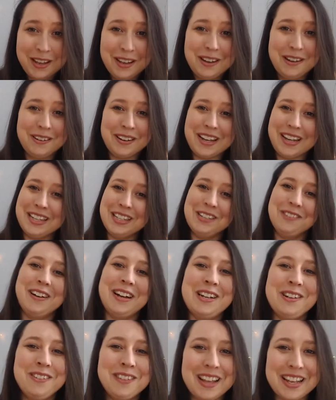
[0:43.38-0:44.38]
Okay, so I
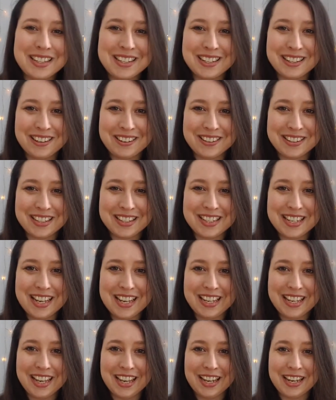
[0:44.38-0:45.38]
know that's a lot to
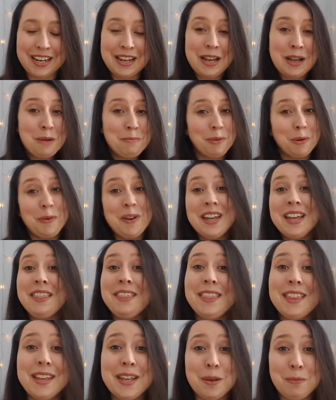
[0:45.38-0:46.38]
take in, but we can
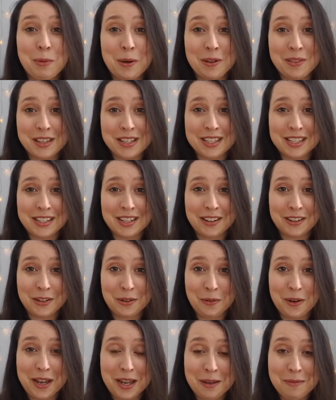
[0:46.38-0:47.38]
think about this another
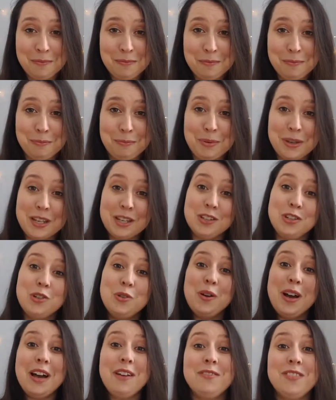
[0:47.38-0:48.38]
way, because you
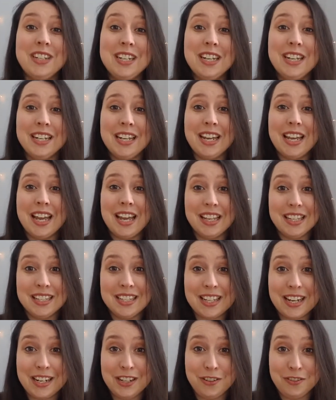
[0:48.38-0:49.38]
have DNA
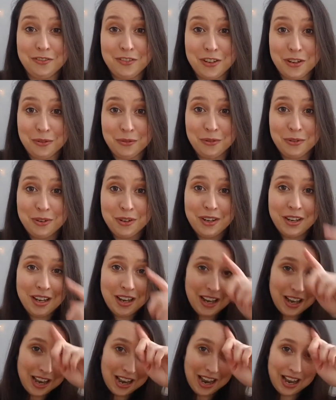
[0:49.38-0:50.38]
inside of you.
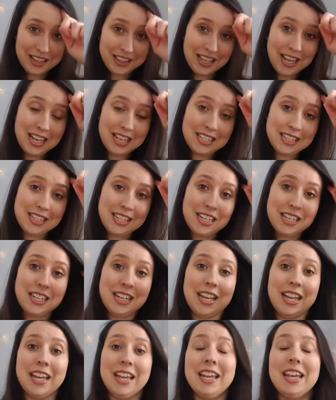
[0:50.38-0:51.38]
And that
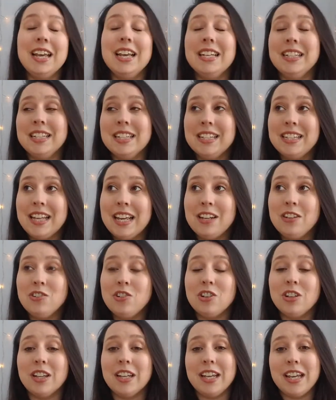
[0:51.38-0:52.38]
DNA is
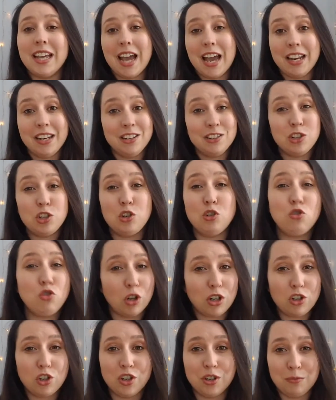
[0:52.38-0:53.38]
essentially an
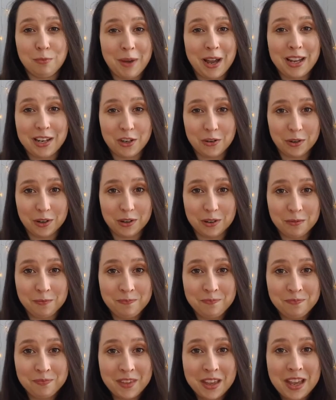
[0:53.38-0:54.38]
instruction manual
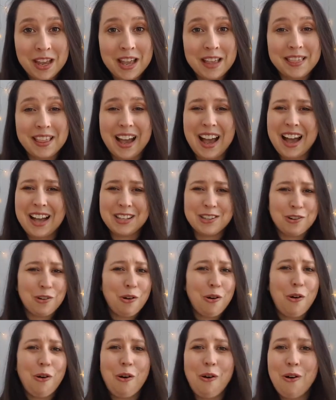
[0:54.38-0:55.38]
that has
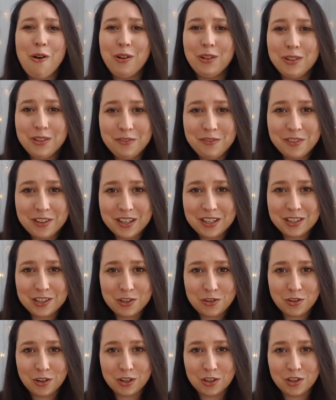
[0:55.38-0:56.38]
all of the
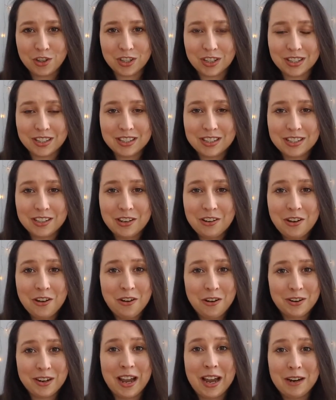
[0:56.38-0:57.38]
instructions
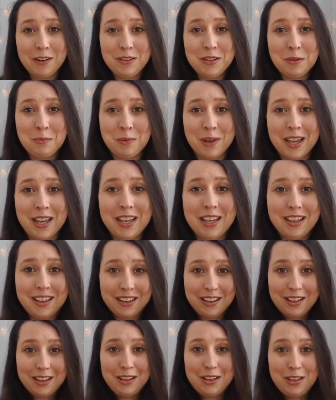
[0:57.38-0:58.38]
on how to make
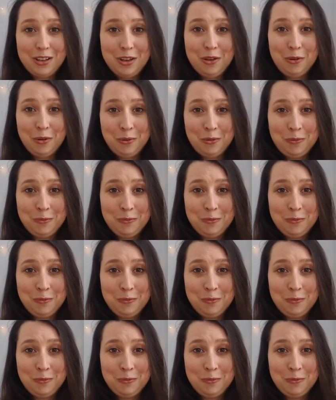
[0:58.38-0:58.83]
you.